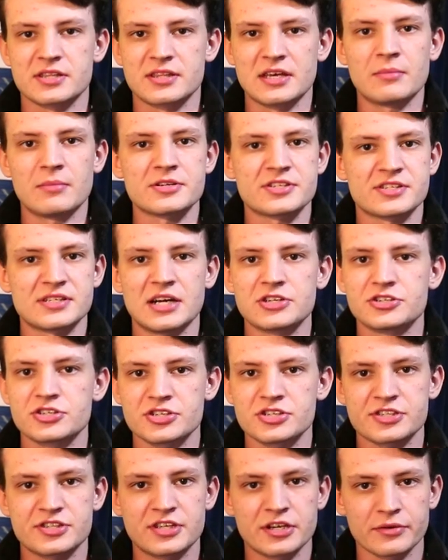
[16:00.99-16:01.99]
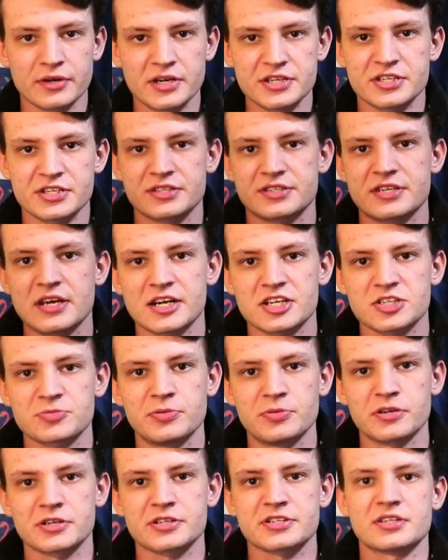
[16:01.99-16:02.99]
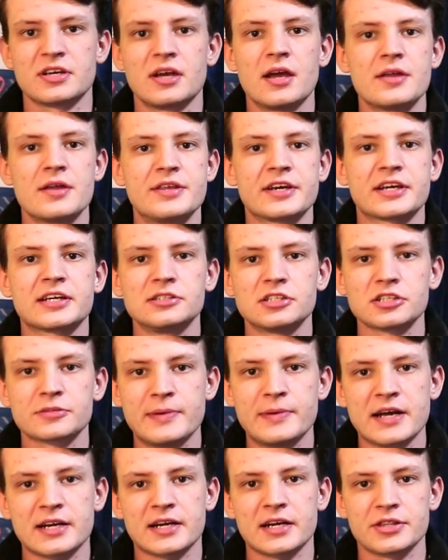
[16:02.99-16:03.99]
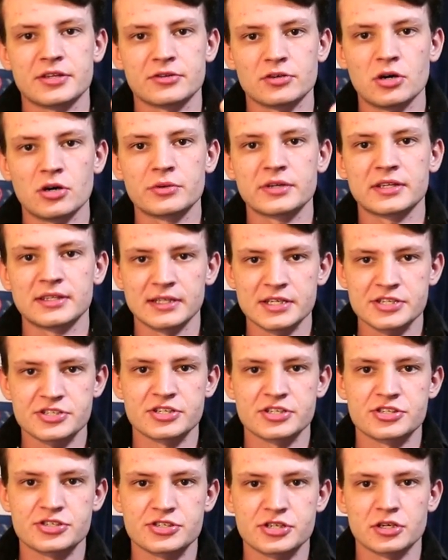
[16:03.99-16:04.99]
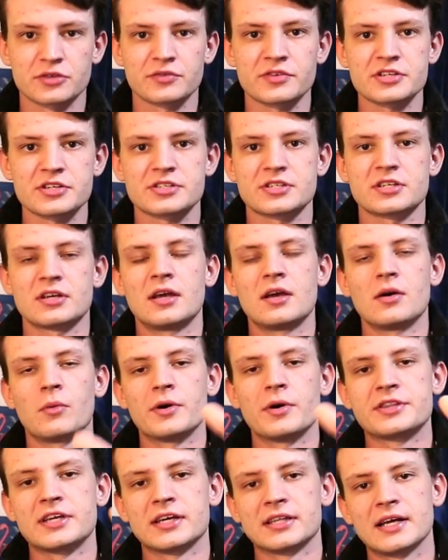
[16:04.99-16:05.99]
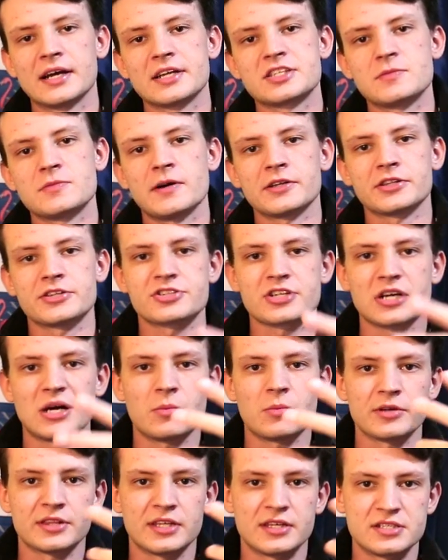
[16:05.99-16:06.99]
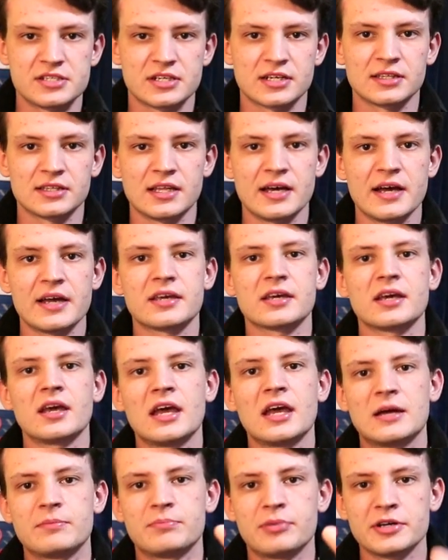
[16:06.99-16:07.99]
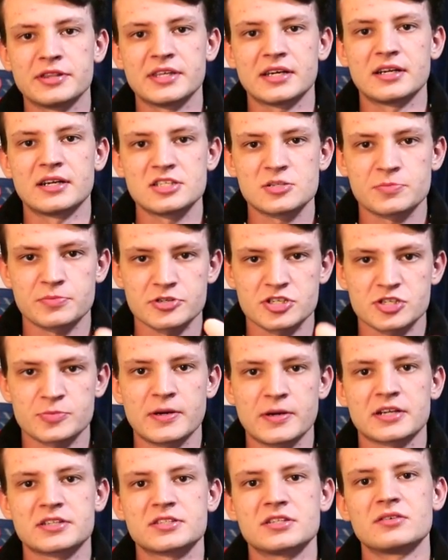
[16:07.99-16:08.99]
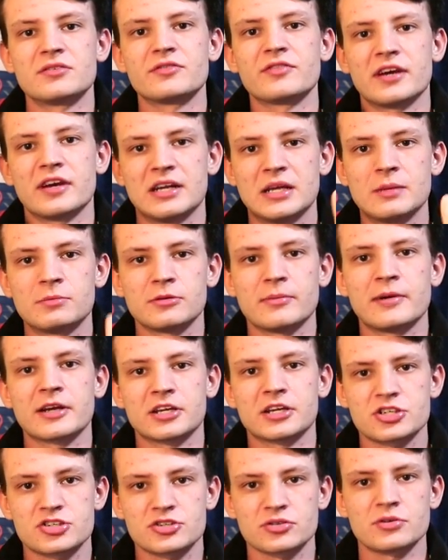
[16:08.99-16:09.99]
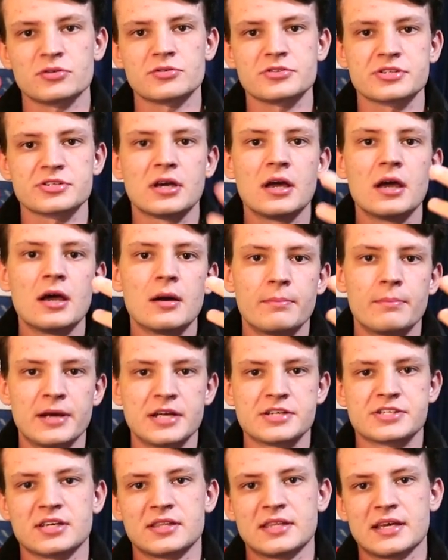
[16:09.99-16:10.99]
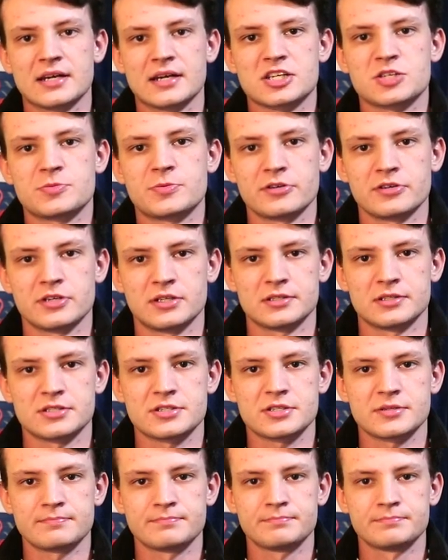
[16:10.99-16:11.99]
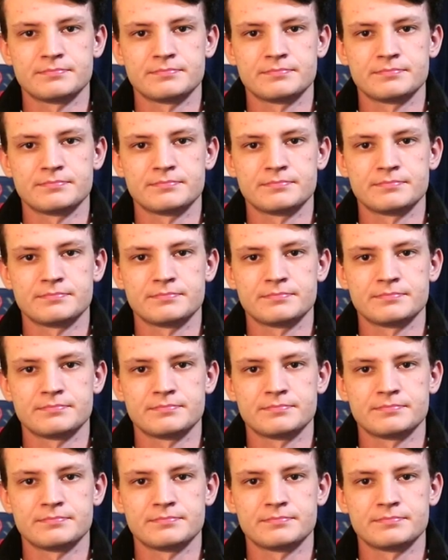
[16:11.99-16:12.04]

them it's not just theories and textbooks, they can look back on their own enlisted service what they liked about the job, what they didn't like, and put that into perspective and implement controls based on that experience.